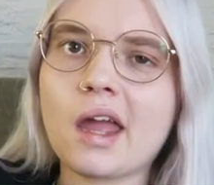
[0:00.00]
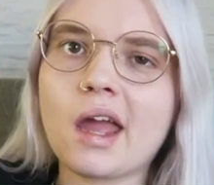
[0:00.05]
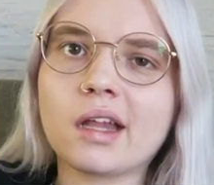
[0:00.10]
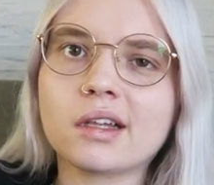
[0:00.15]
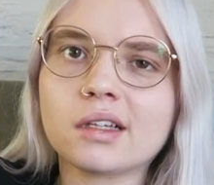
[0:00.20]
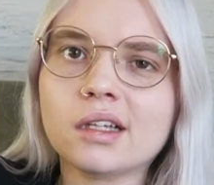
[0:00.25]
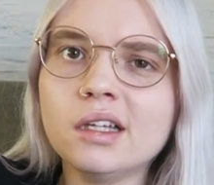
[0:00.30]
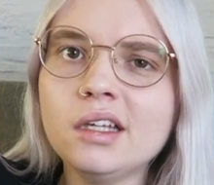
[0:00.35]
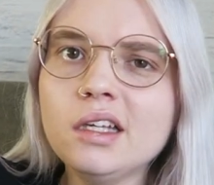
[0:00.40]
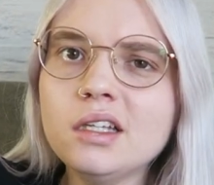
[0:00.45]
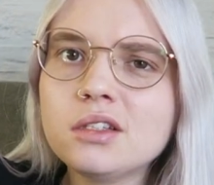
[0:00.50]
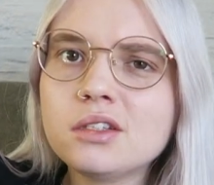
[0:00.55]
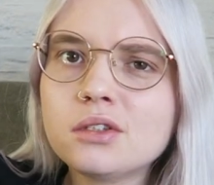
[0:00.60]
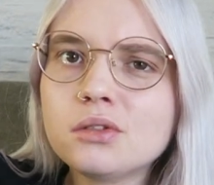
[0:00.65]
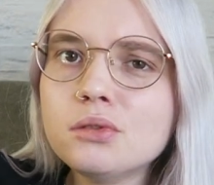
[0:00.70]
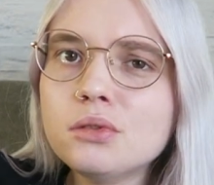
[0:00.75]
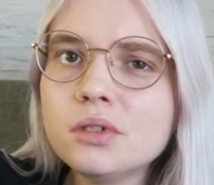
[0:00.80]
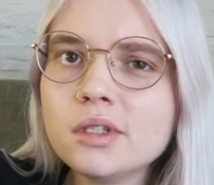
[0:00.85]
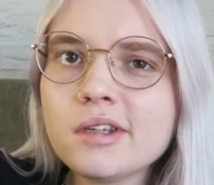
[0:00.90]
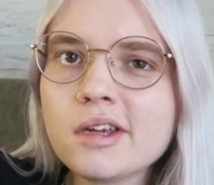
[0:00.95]
At least
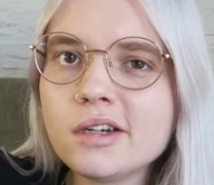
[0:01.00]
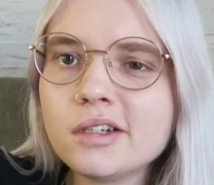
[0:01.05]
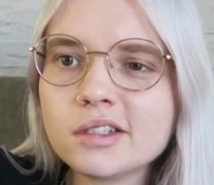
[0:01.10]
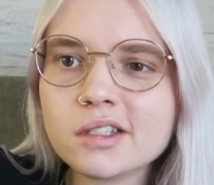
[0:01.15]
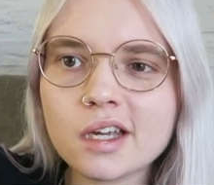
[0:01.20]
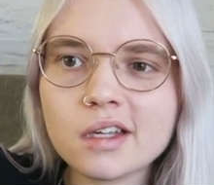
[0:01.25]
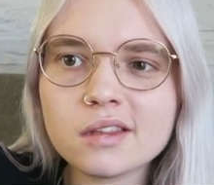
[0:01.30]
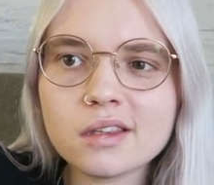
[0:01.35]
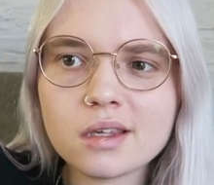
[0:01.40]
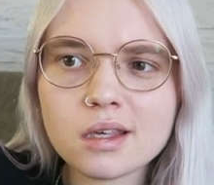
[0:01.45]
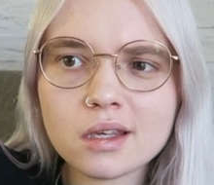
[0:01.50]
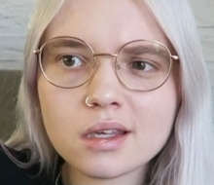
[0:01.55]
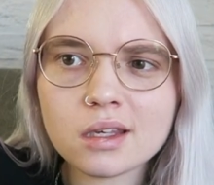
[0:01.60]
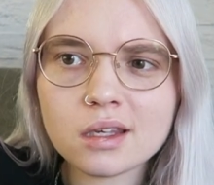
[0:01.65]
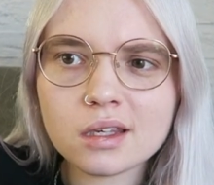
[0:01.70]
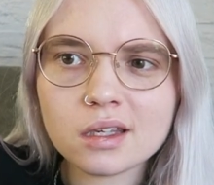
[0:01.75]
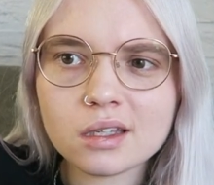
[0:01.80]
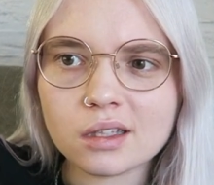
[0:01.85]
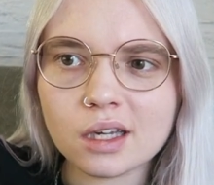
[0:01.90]
2 years, I think.